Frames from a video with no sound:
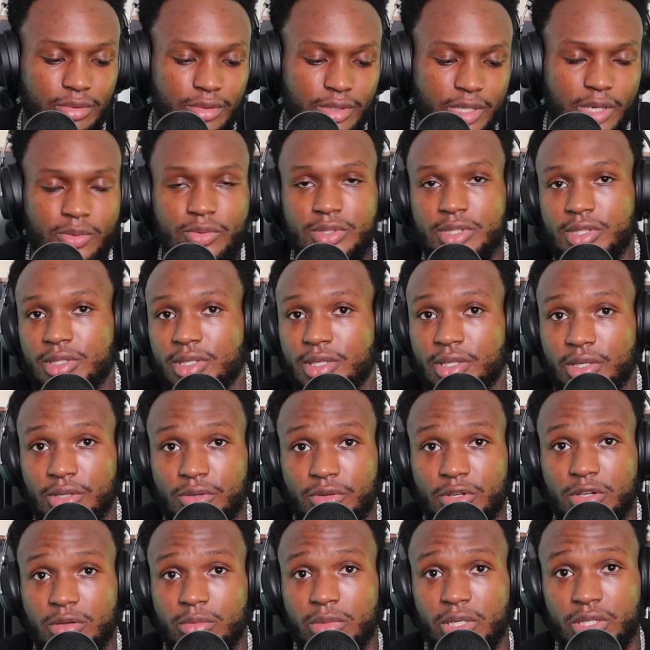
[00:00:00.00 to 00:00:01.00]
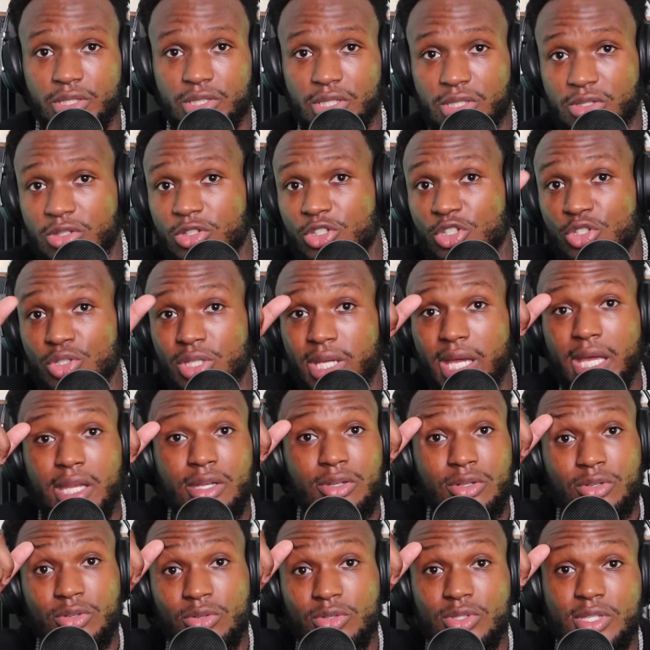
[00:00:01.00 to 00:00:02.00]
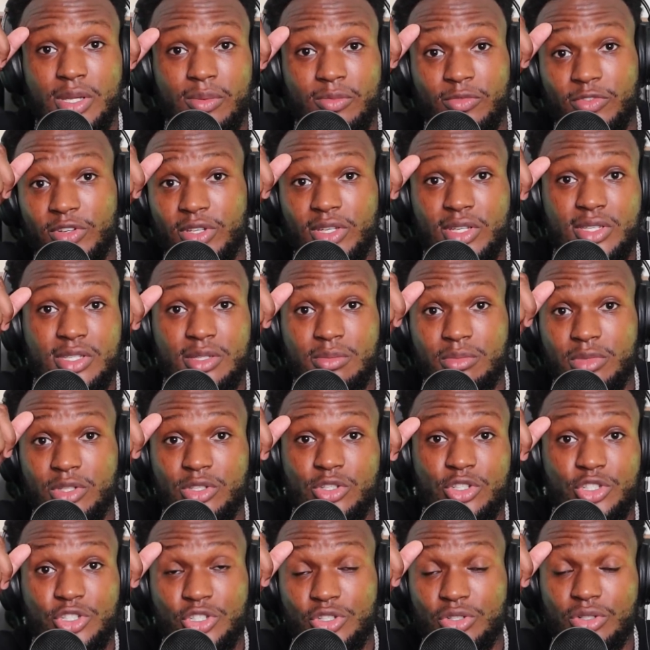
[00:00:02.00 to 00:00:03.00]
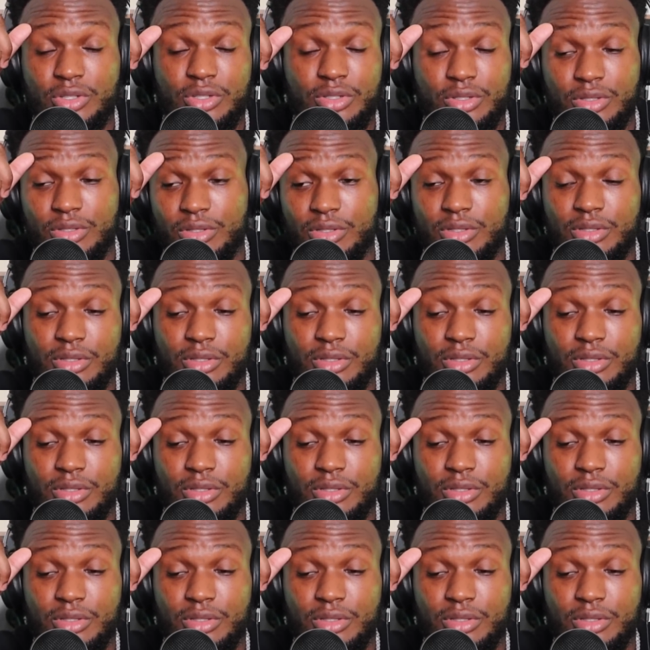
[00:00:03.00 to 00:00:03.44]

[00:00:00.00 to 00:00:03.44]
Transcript: That wasn't the agreement. Just because you can do something doesn't mean you should.